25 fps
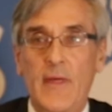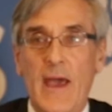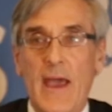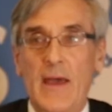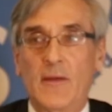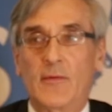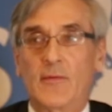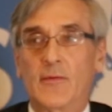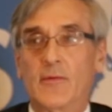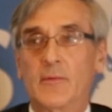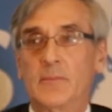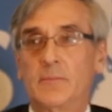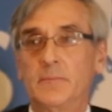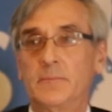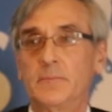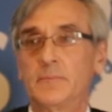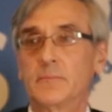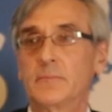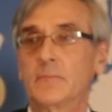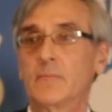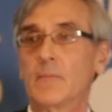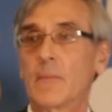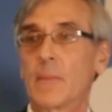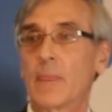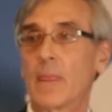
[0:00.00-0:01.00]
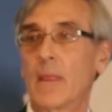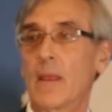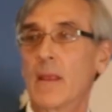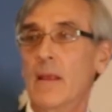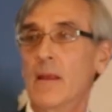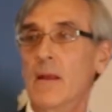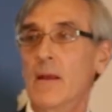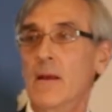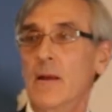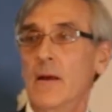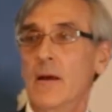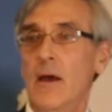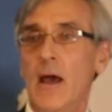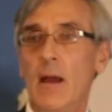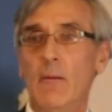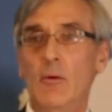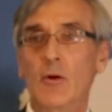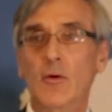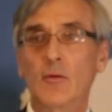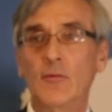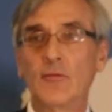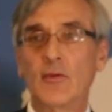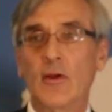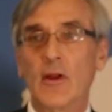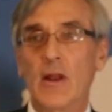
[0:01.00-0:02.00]
that. I would
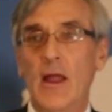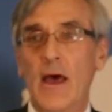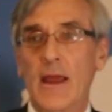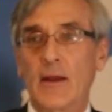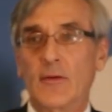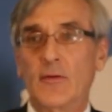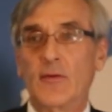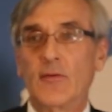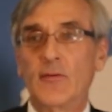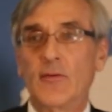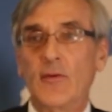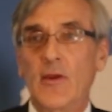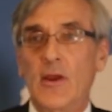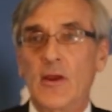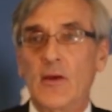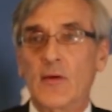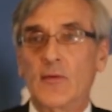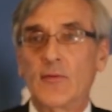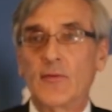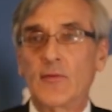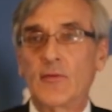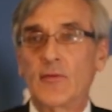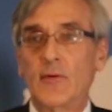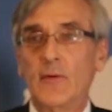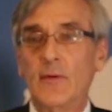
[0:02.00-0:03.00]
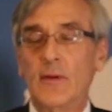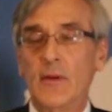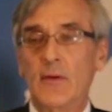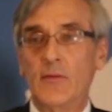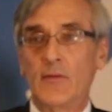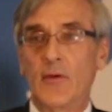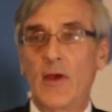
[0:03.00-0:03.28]
also like to see us